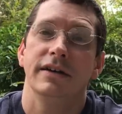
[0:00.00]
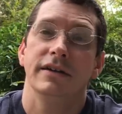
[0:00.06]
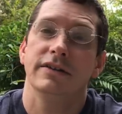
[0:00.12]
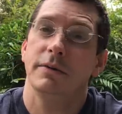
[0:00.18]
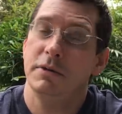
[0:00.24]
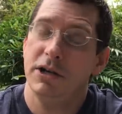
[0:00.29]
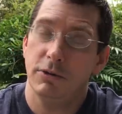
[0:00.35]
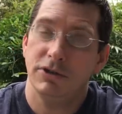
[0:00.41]

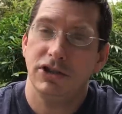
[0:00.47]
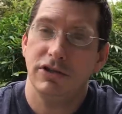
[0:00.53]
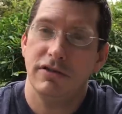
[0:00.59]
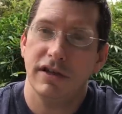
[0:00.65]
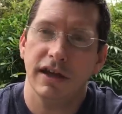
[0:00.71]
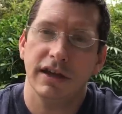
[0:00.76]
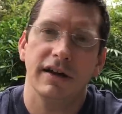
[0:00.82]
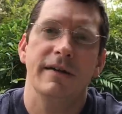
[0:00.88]
Let me know what you
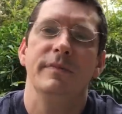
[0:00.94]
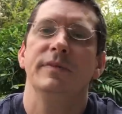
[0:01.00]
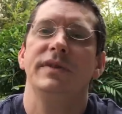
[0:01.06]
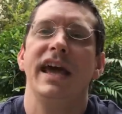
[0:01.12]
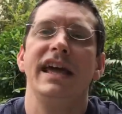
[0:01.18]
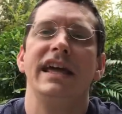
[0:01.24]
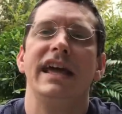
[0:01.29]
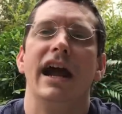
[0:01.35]
think.
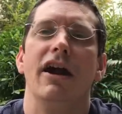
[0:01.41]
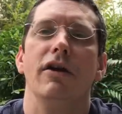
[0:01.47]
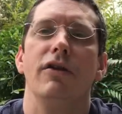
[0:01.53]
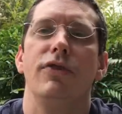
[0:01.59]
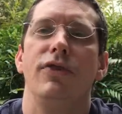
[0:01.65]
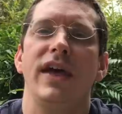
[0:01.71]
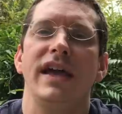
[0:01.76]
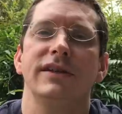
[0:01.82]
Take care.
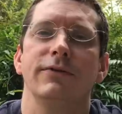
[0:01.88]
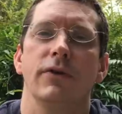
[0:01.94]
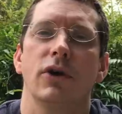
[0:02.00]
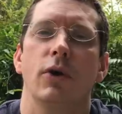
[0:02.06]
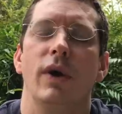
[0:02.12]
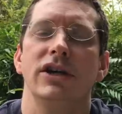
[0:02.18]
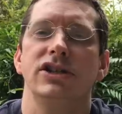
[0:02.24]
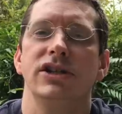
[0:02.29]
Thanks for the
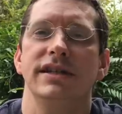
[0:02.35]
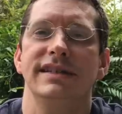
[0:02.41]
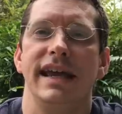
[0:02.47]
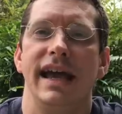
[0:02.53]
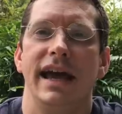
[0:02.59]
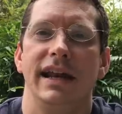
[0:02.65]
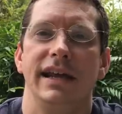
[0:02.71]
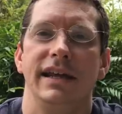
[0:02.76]
question,
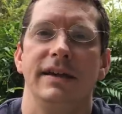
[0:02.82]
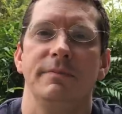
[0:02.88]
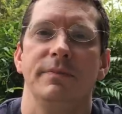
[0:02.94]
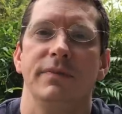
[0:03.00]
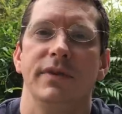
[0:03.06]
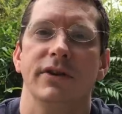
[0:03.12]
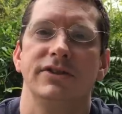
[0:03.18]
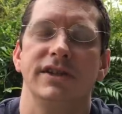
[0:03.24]
Danny.
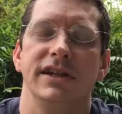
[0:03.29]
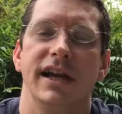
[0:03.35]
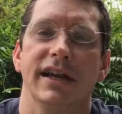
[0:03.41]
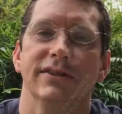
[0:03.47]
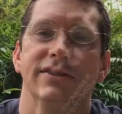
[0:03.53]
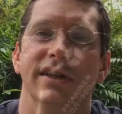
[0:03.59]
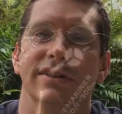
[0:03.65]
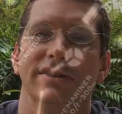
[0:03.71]
I'll see you
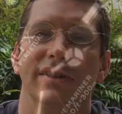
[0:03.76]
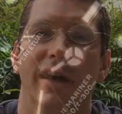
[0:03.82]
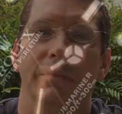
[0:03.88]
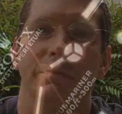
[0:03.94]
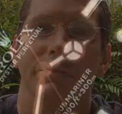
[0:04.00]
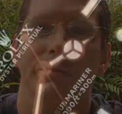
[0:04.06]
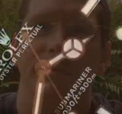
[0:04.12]
guys next time.